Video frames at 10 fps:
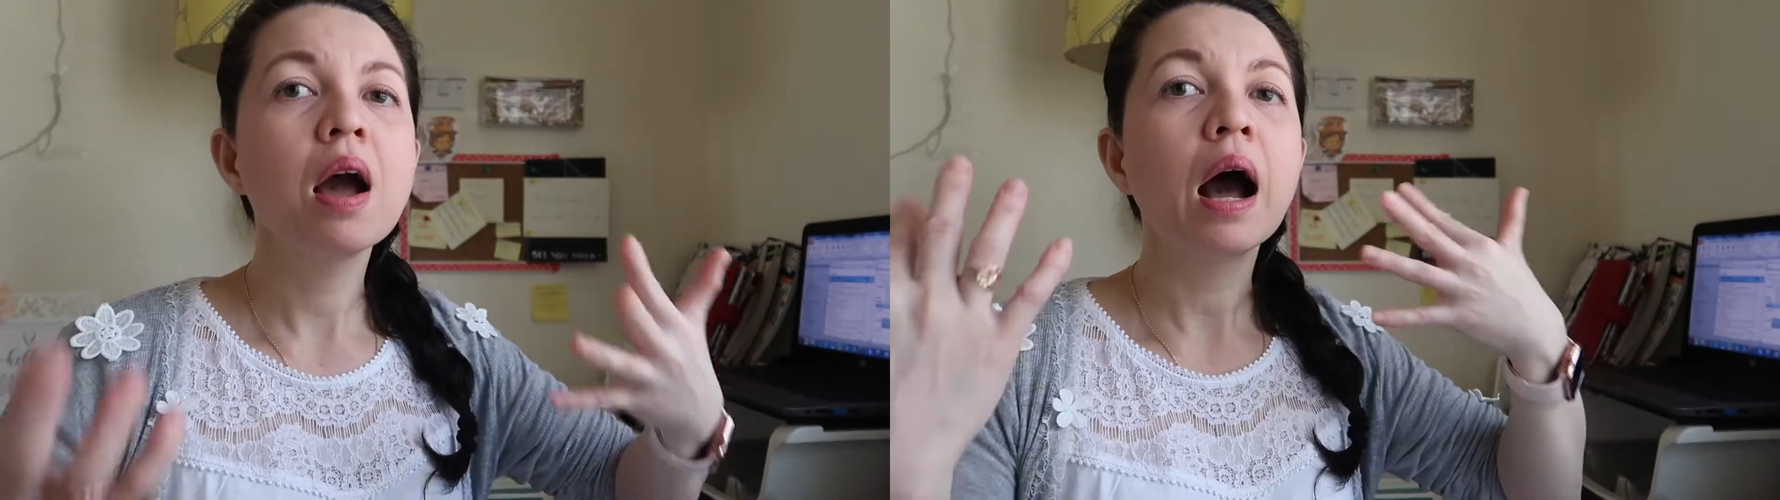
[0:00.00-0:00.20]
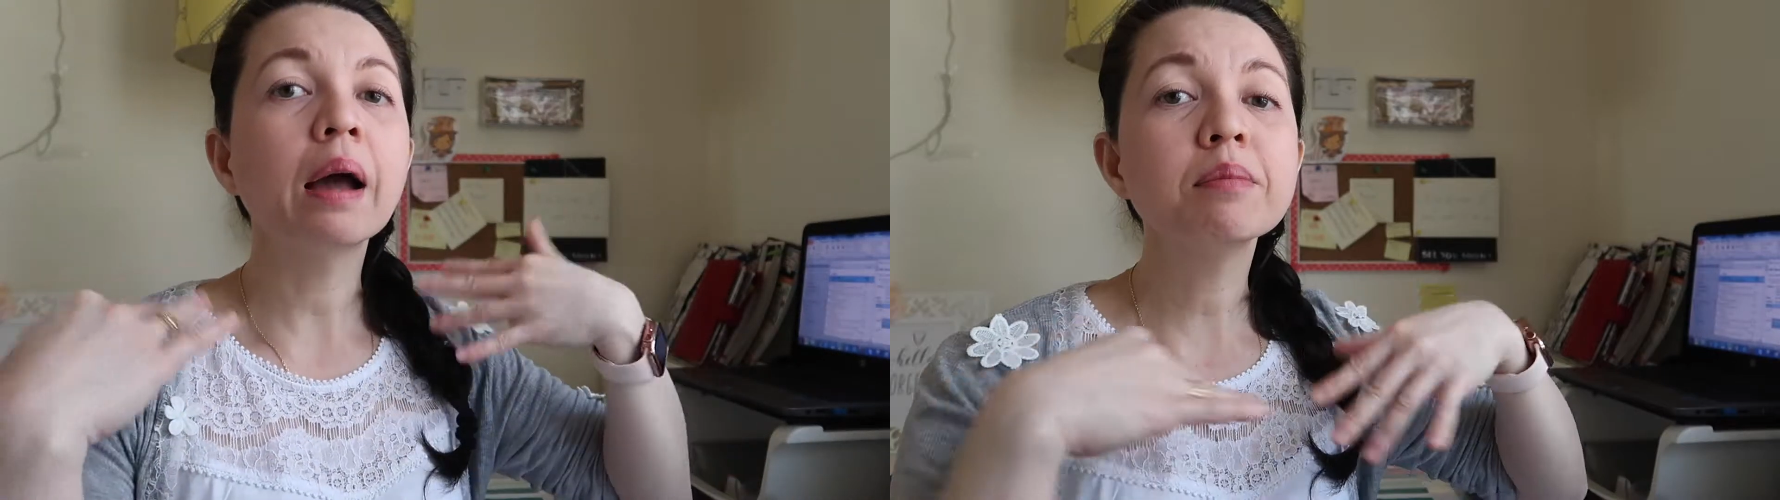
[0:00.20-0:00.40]

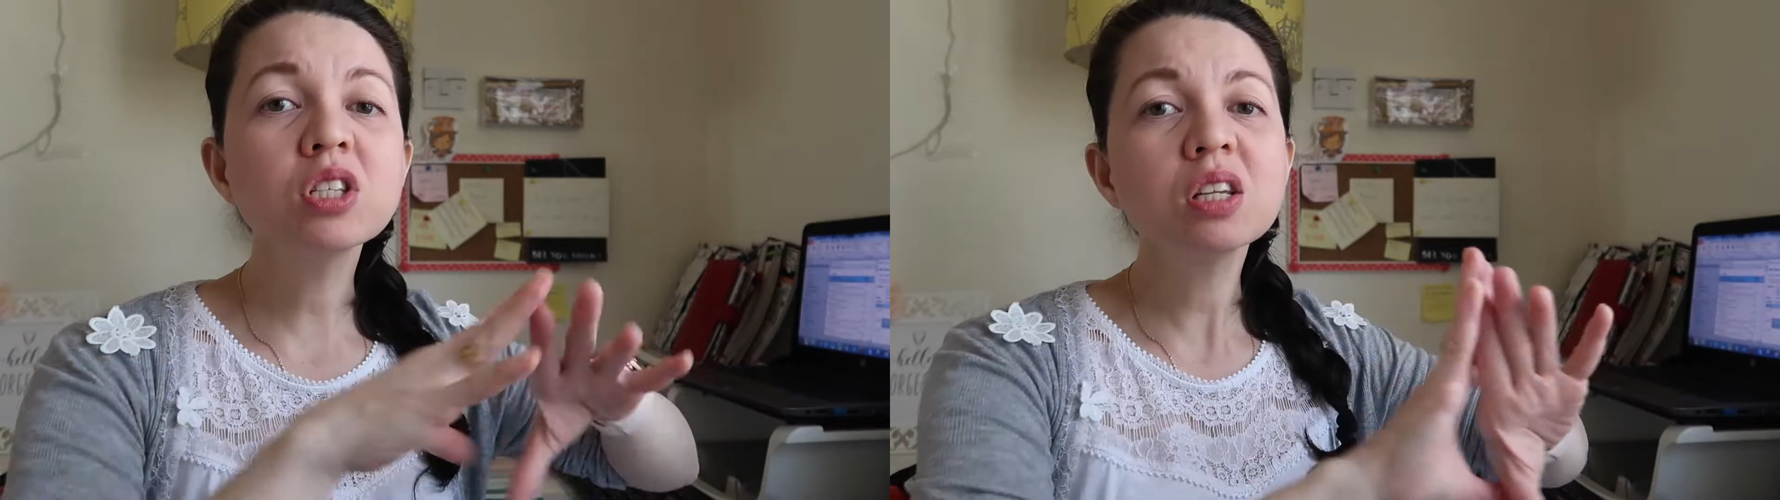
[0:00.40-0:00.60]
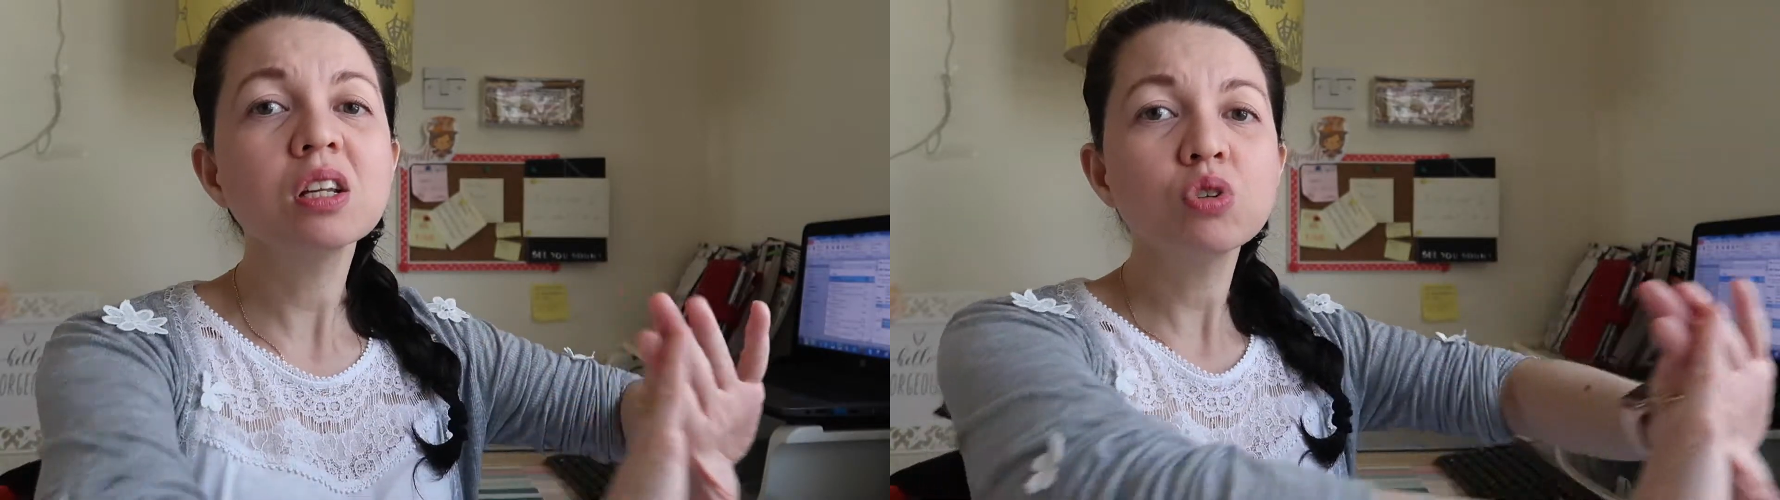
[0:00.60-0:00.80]
I'm just
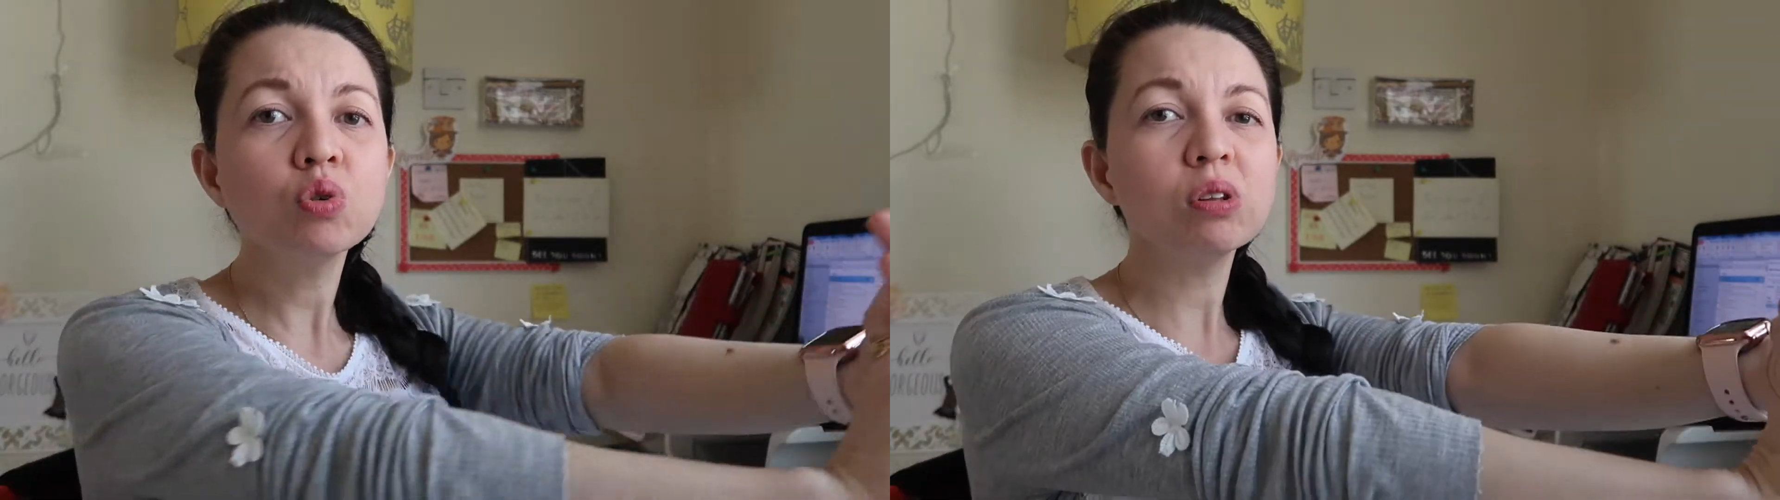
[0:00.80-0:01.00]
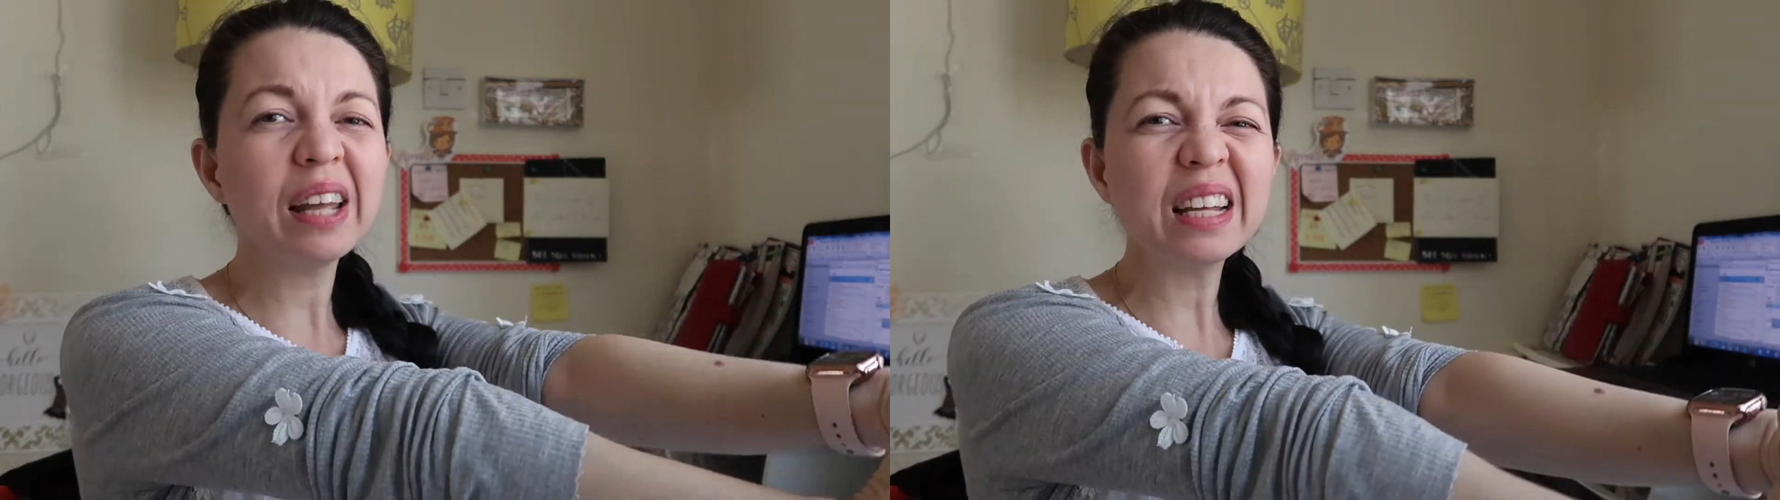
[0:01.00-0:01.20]
gonna do
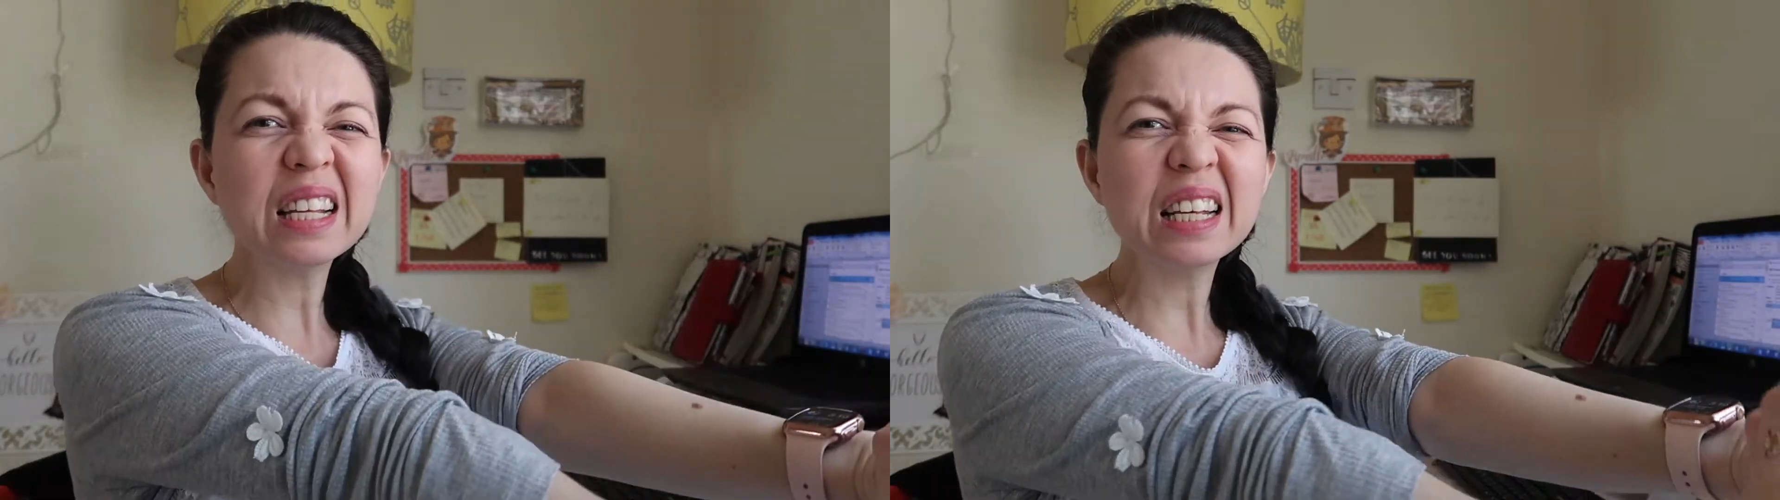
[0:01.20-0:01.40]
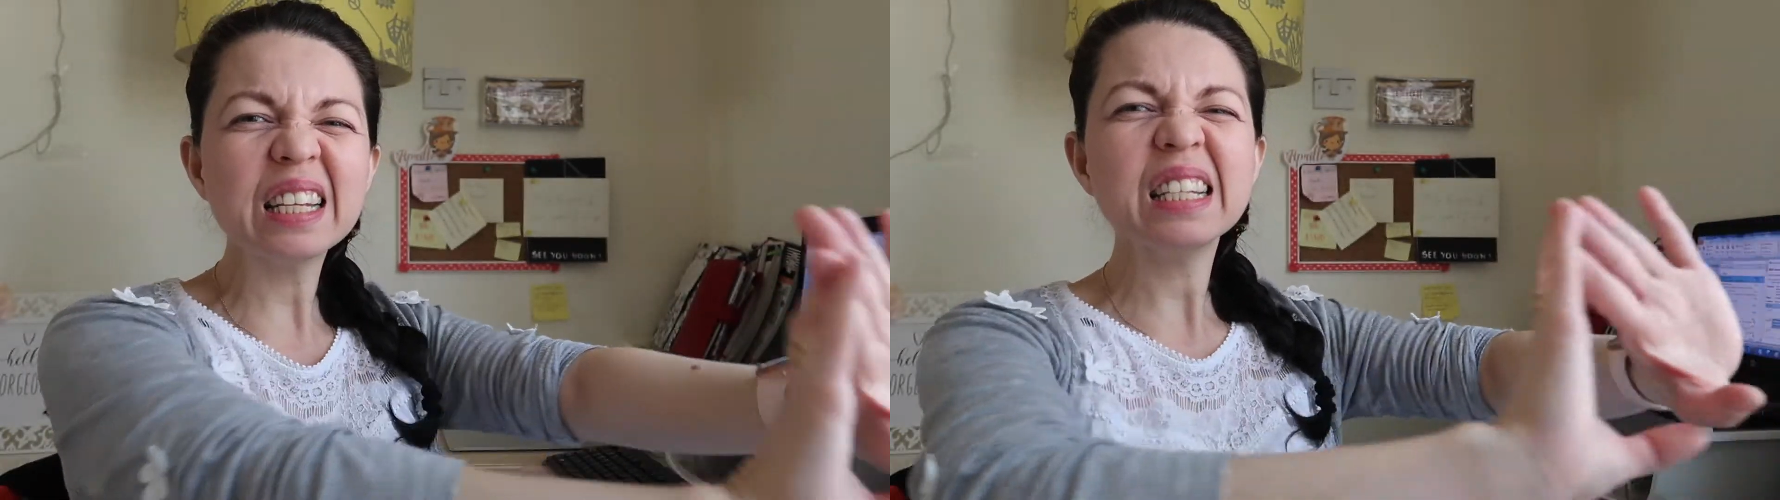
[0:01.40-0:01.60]
like,
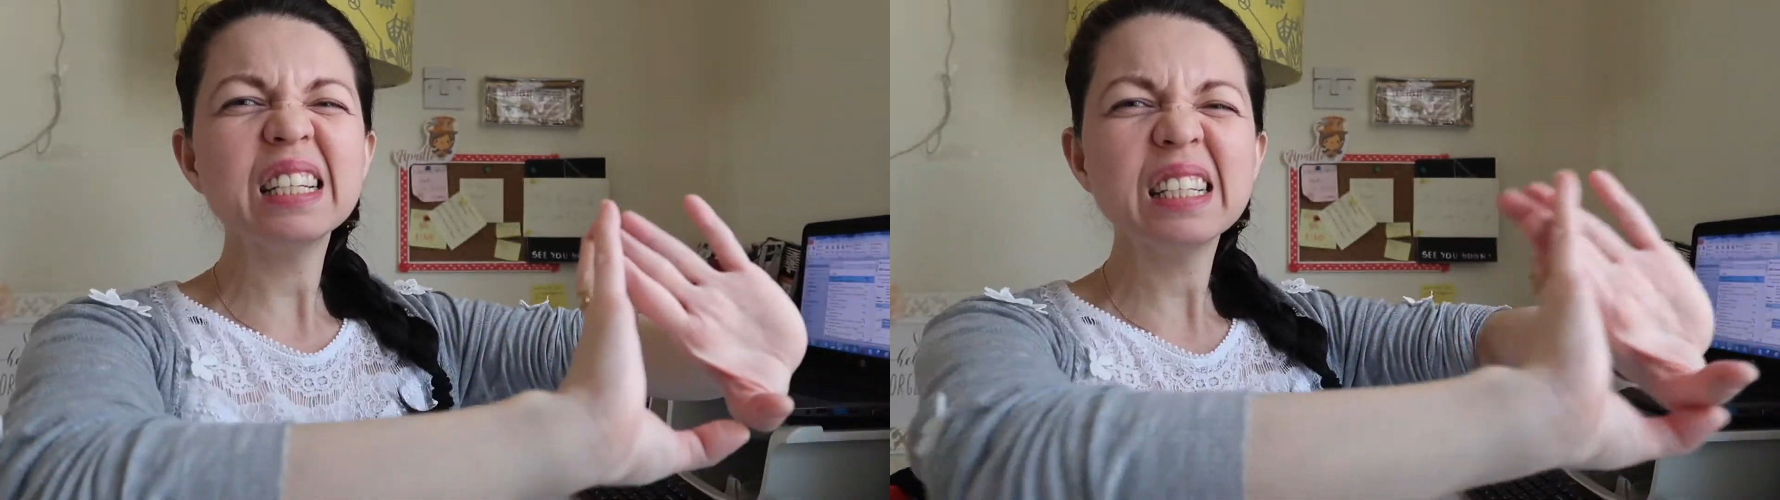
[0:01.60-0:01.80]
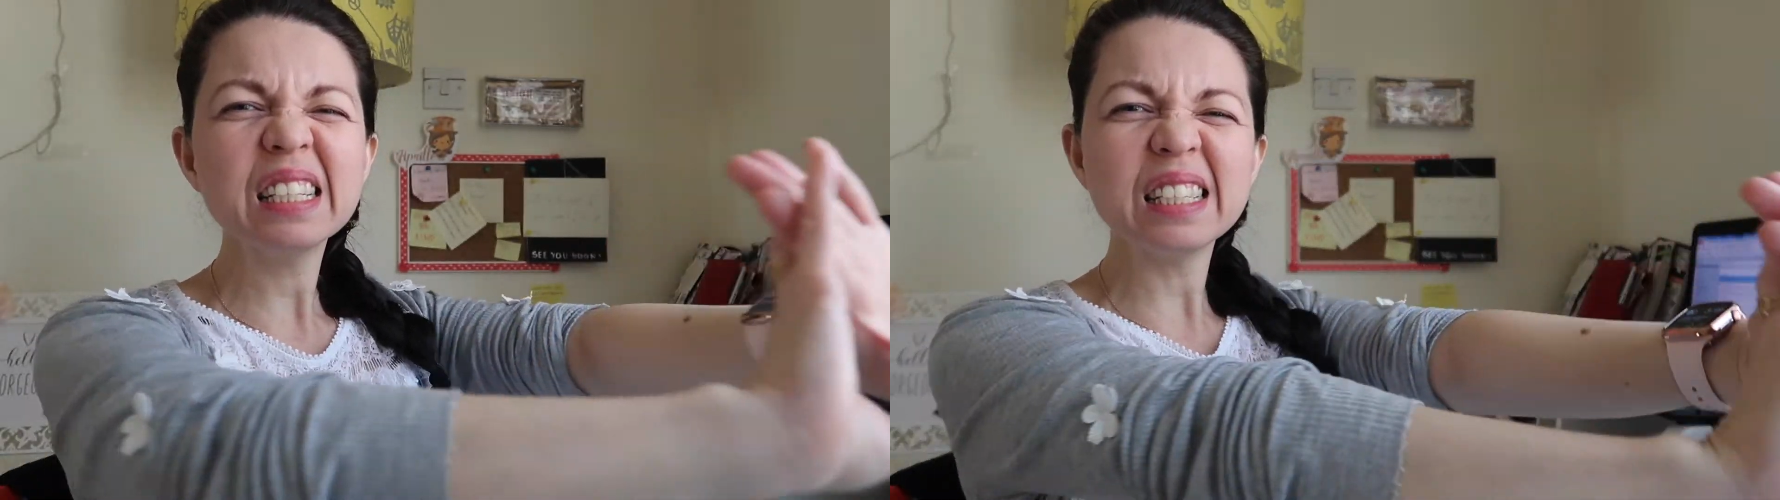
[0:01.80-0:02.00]
yeah,